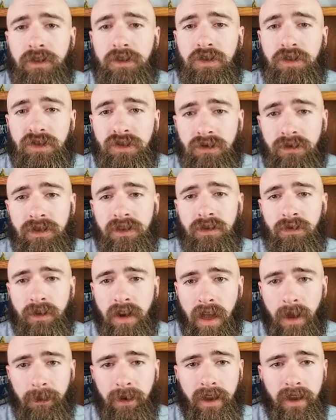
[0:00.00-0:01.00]
the Jewish
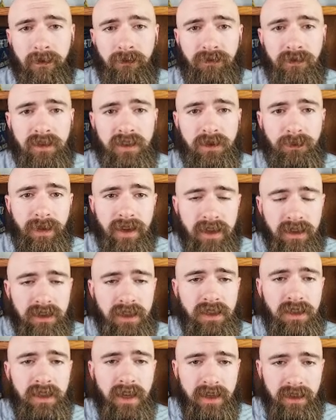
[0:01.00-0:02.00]
rabbi, speaks
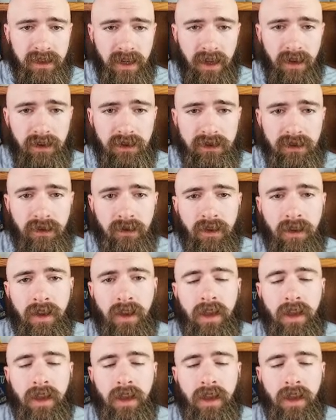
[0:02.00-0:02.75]
to Gentiles